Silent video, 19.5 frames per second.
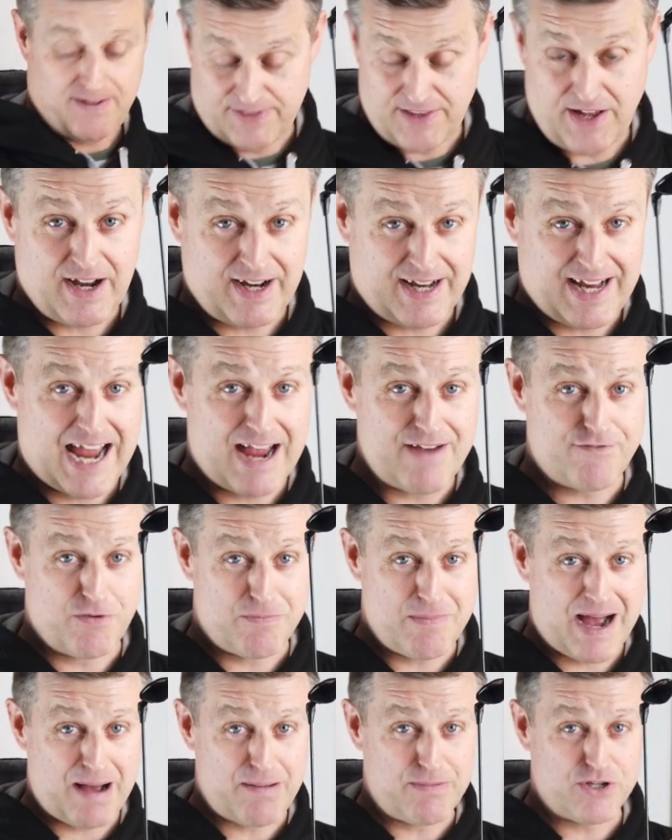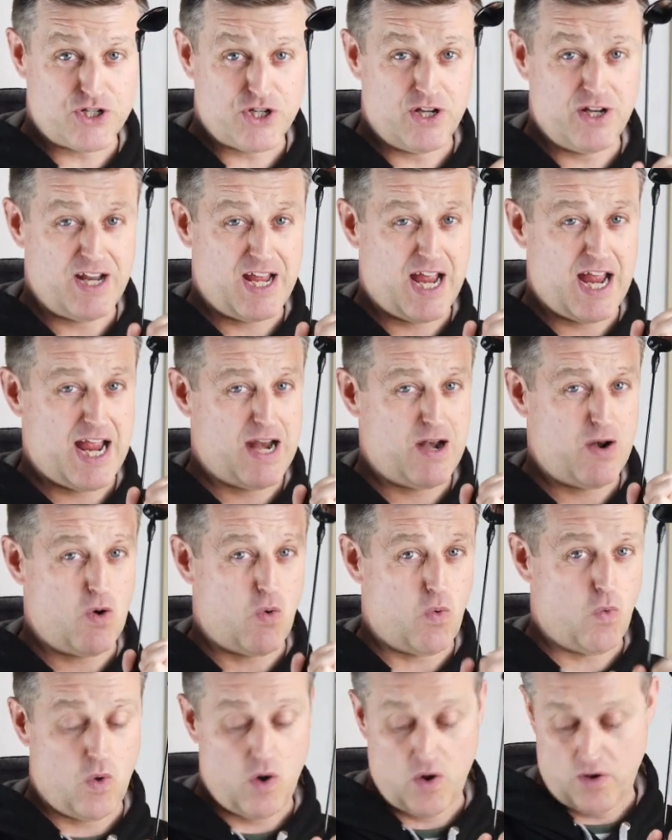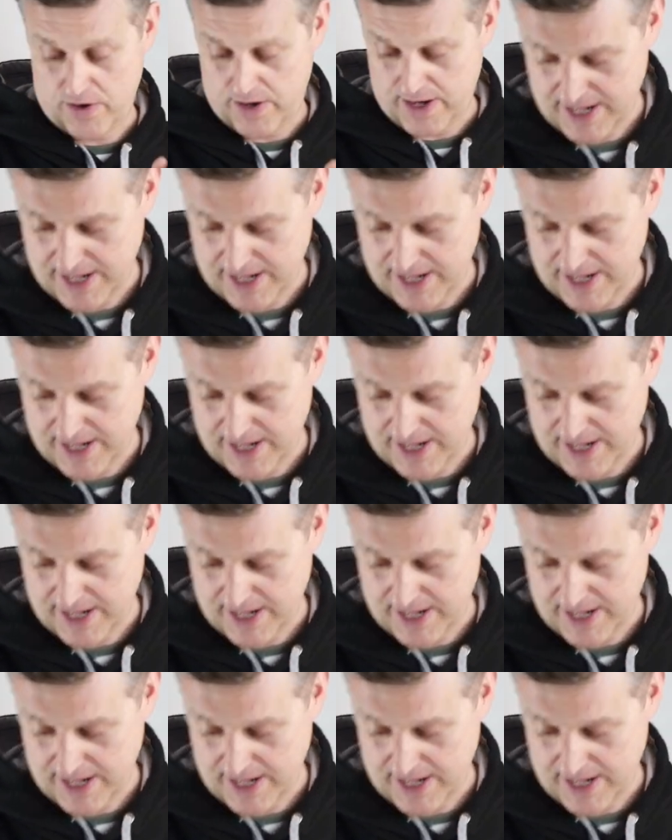that came from Amazon in one